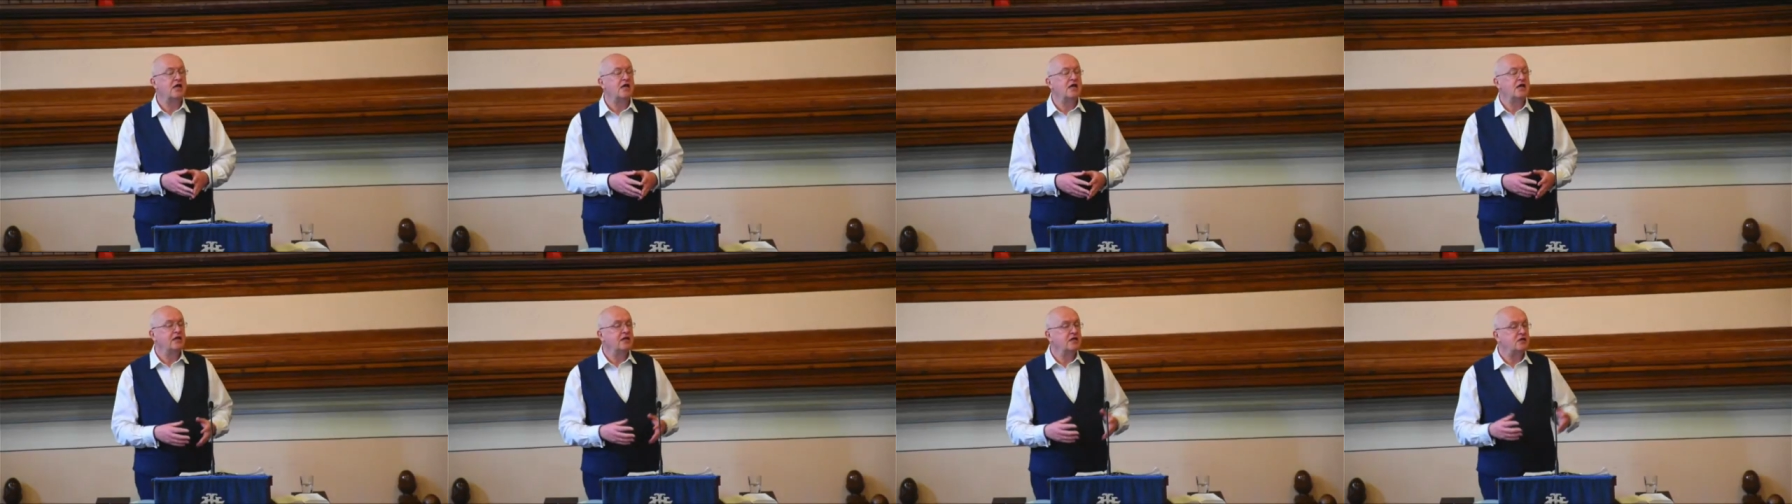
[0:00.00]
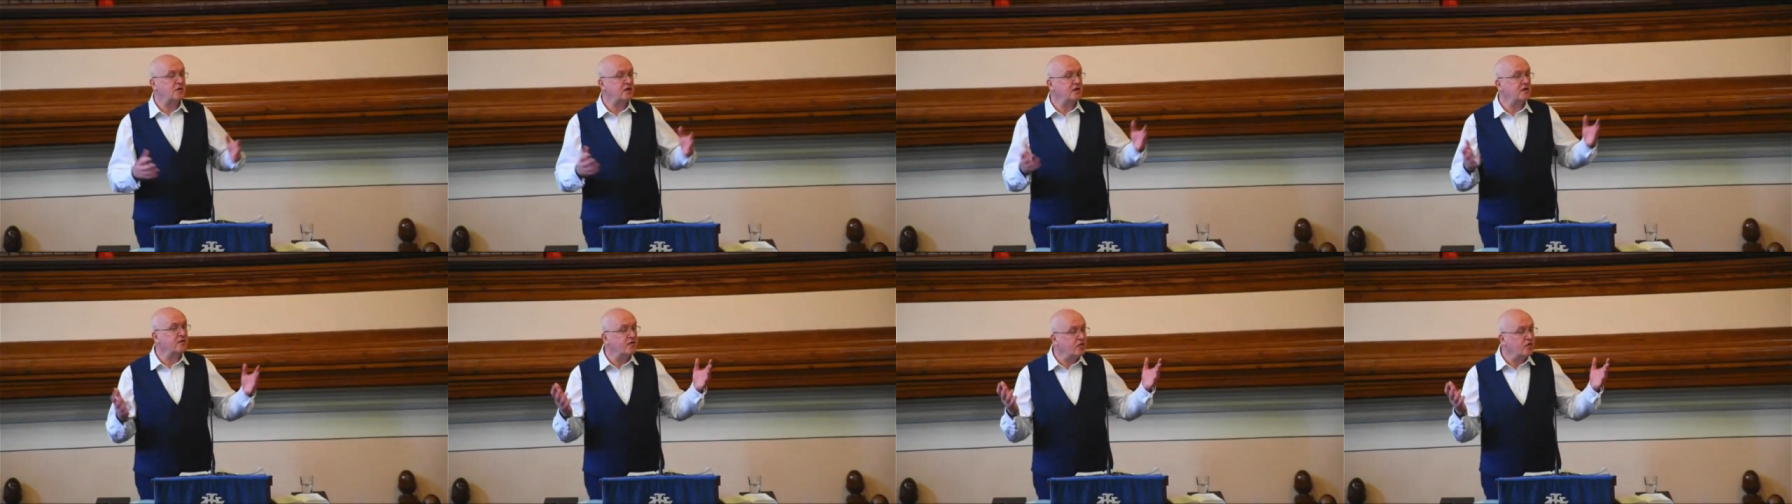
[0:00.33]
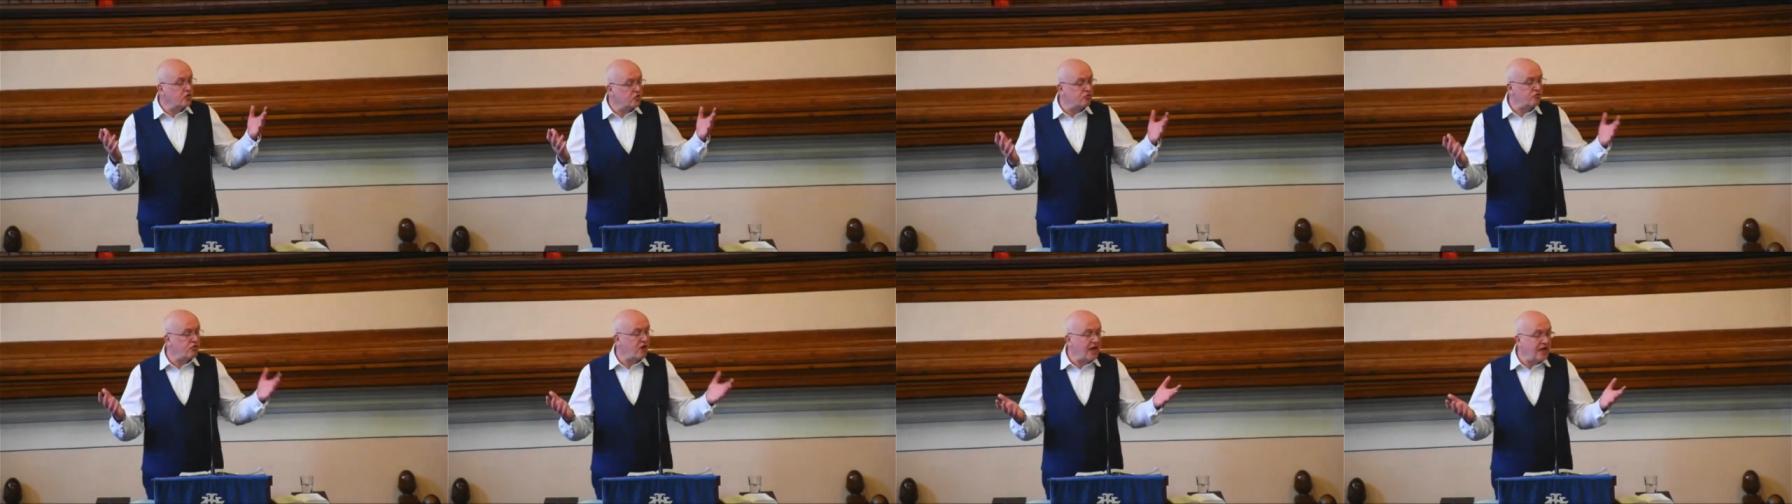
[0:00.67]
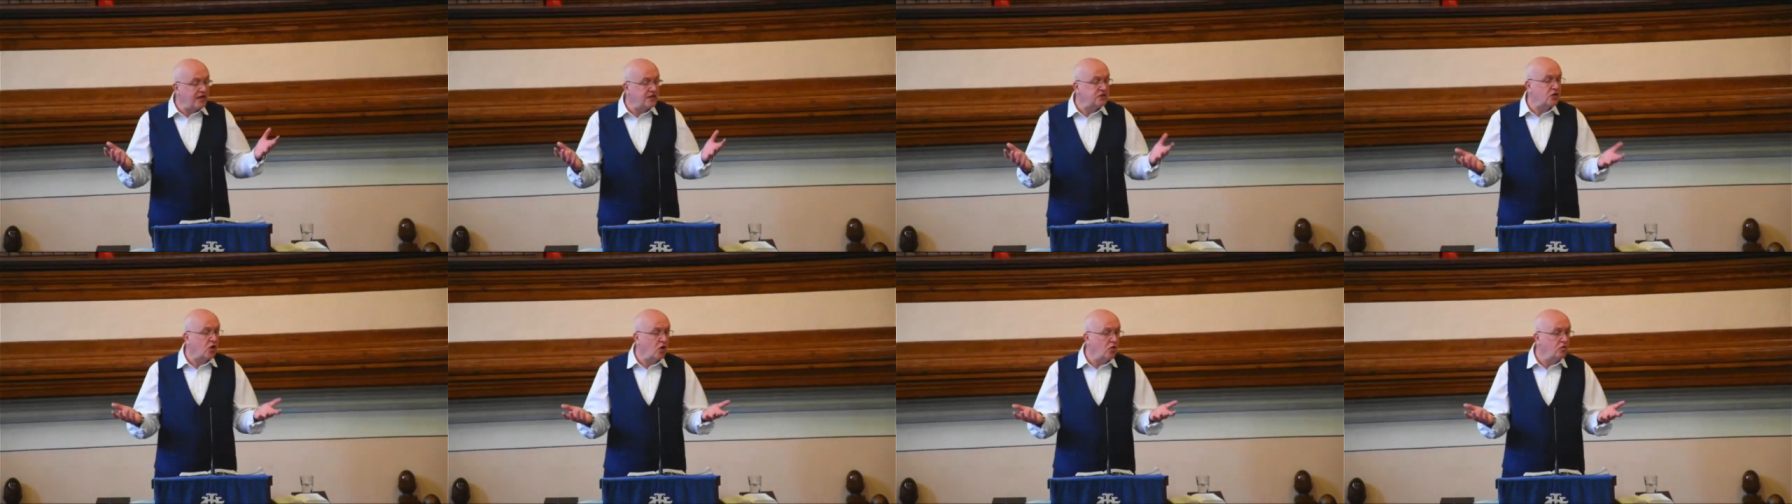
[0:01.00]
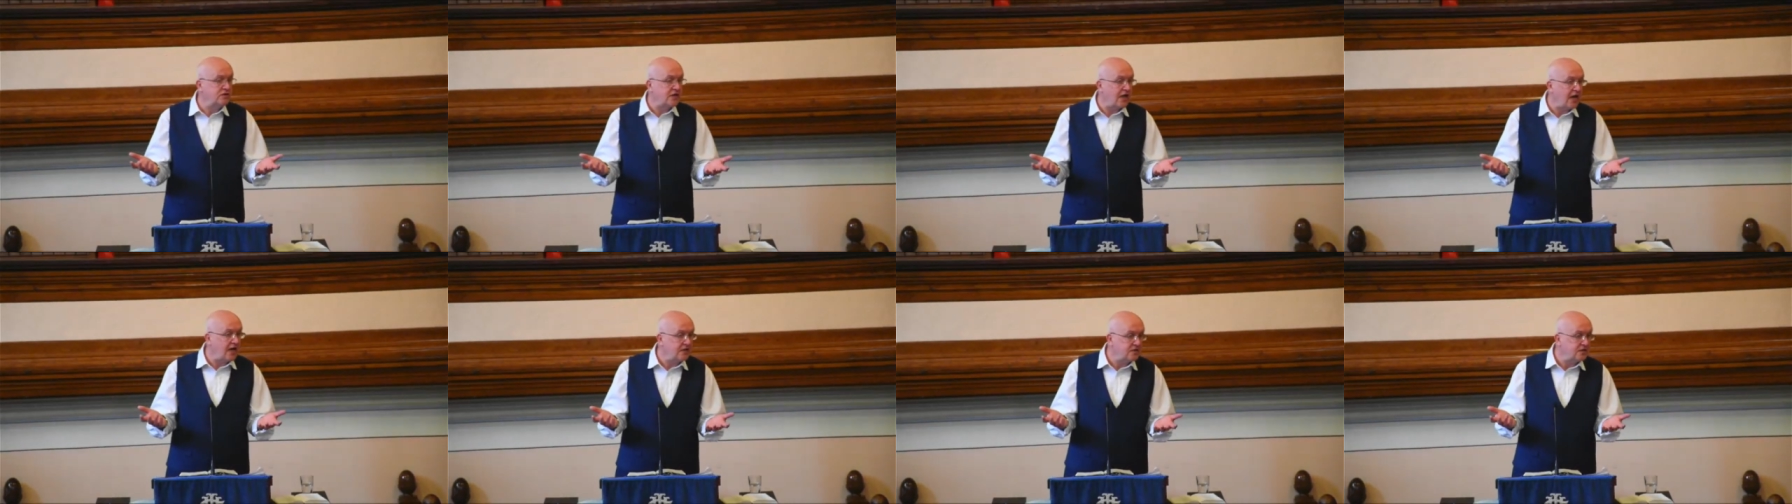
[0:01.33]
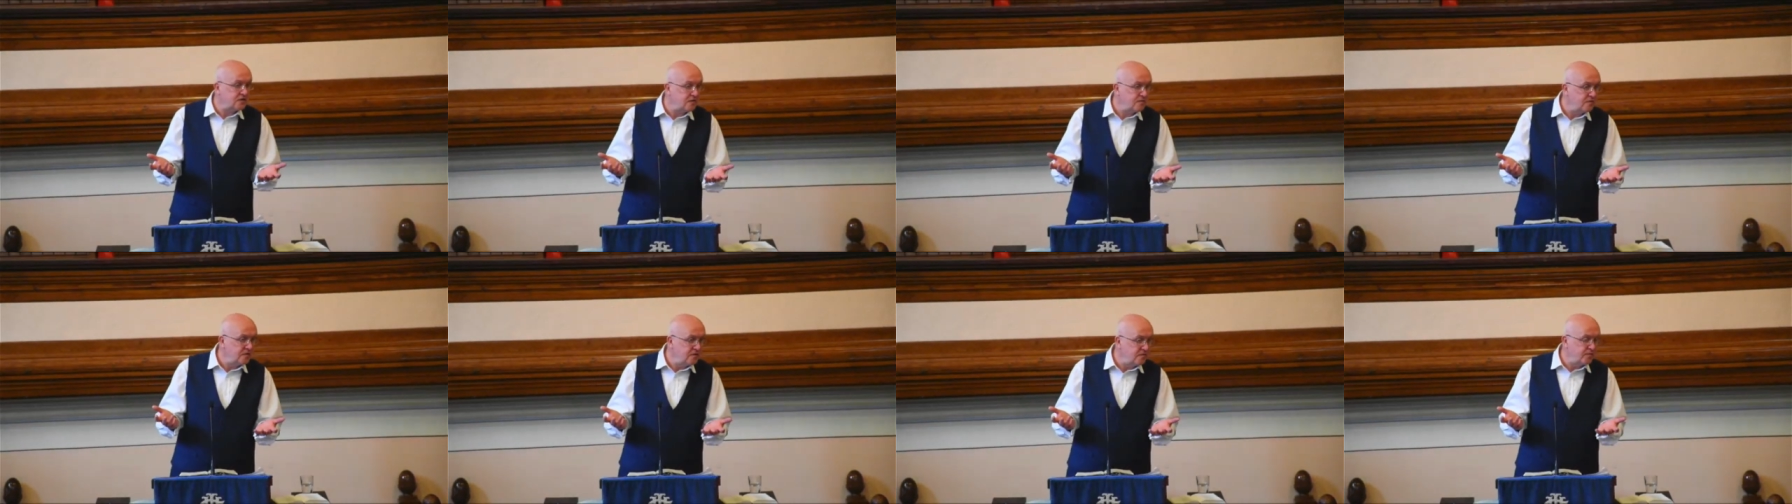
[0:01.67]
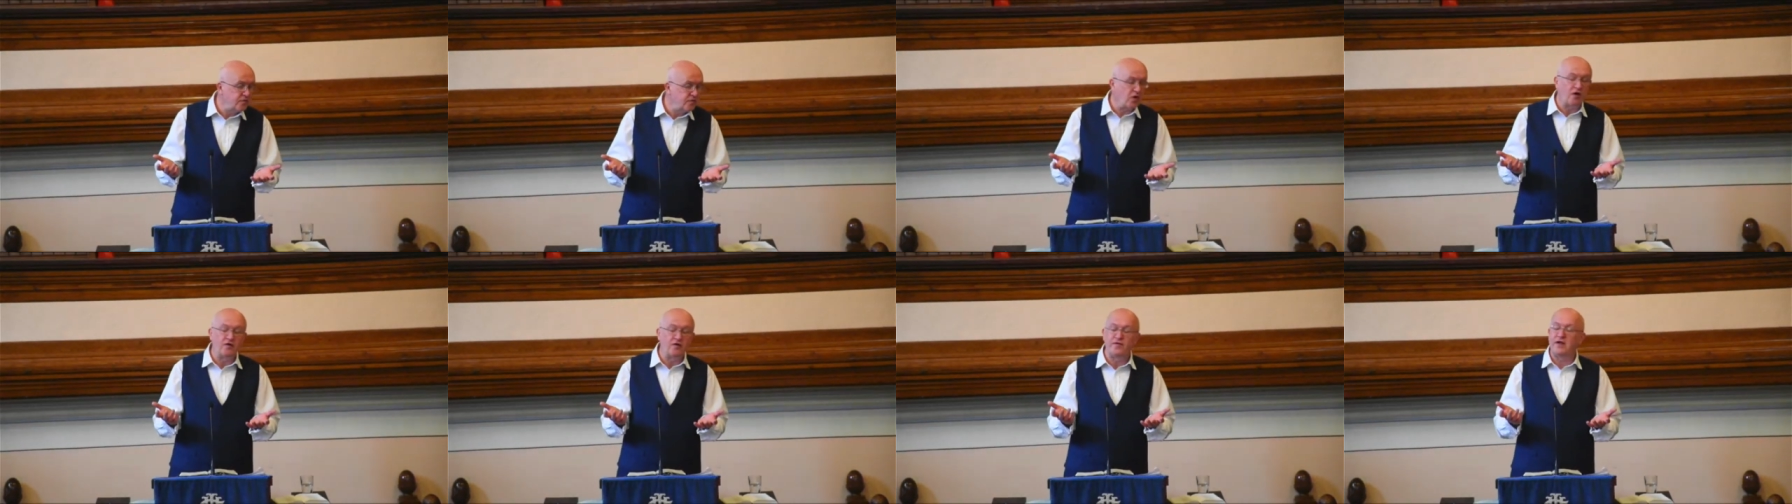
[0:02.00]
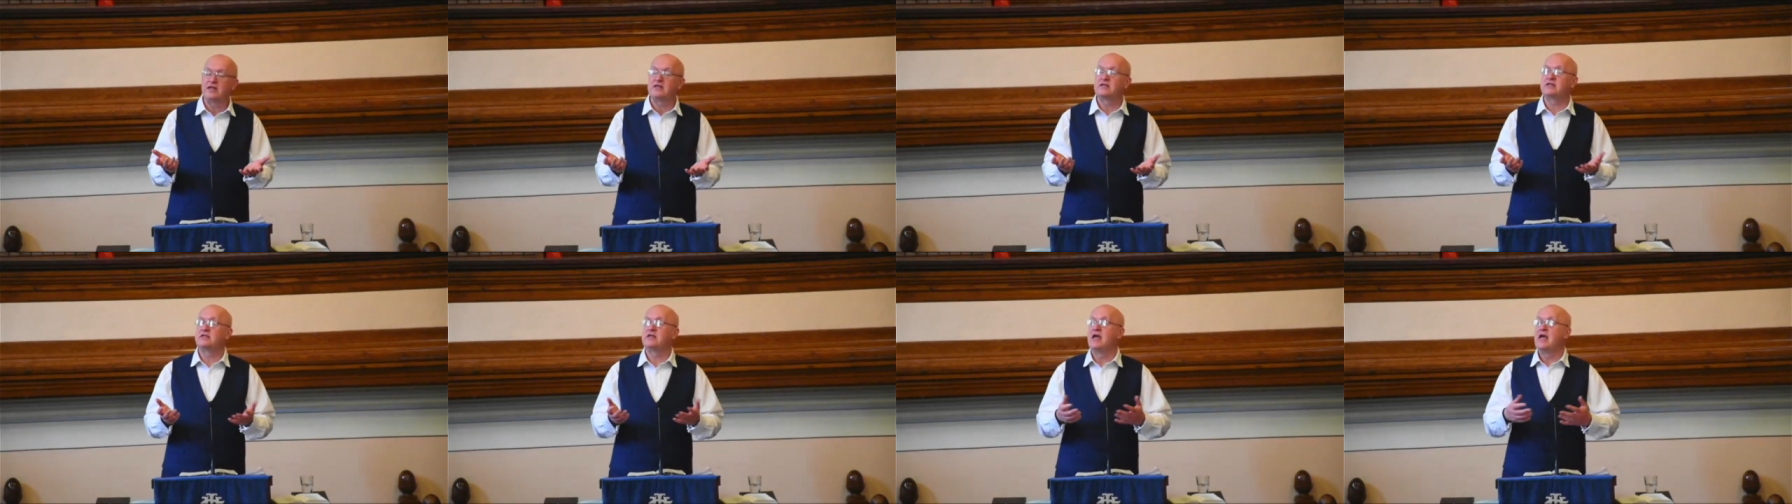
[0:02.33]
He's one of the great Old Testament prophets.